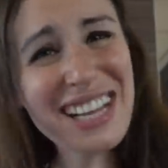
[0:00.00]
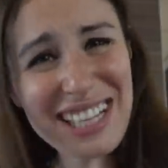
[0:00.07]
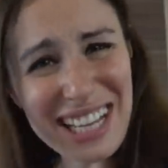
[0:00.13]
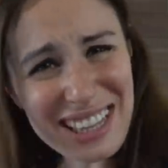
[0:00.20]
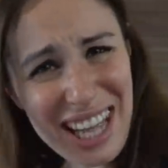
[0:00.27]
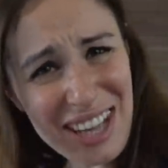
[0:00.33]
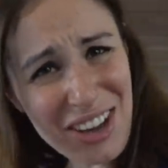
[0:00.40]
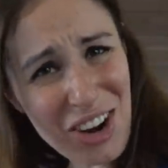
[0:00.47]
I
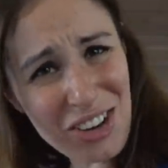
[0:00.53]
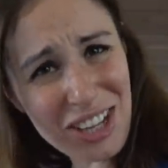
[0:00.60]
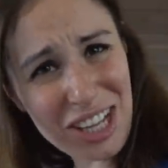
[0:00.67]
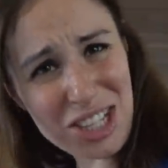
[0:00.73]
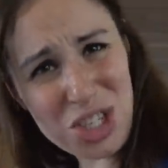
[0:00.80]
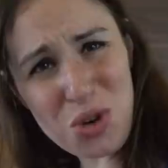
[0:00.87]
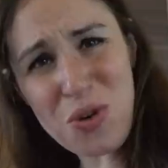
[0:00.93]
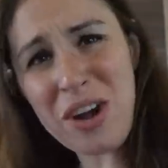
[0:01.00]
like that garlic
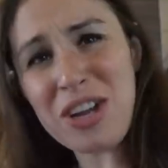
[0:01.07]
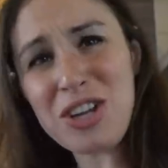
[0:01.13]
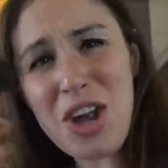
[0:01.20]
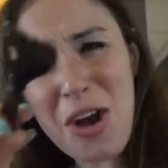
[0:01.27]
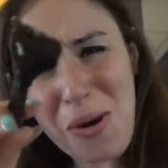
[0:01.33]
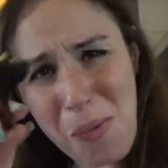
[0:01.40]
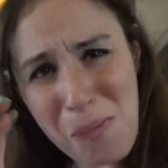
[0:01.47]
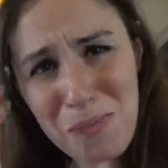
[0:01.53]
soy.
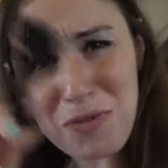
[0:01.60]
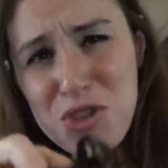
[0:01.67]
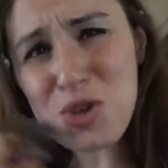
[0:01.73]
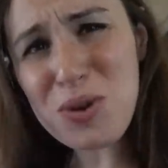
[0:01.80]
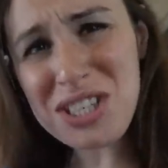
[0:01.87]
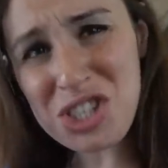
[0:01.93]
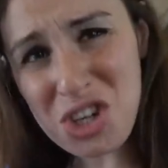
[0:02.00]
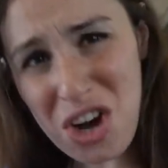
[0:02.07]
Yo,
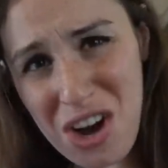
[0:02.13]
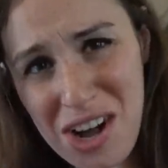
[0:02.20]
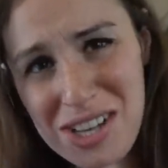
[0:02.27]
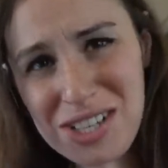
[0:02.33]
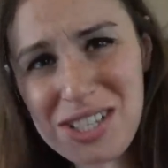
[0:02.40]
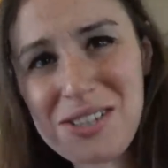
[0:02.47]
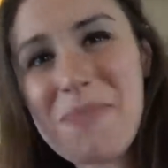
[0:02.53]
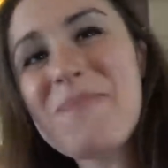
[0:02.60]
soy
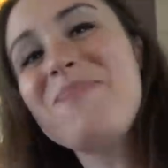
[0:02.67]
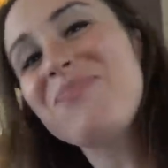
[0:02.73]
sauce.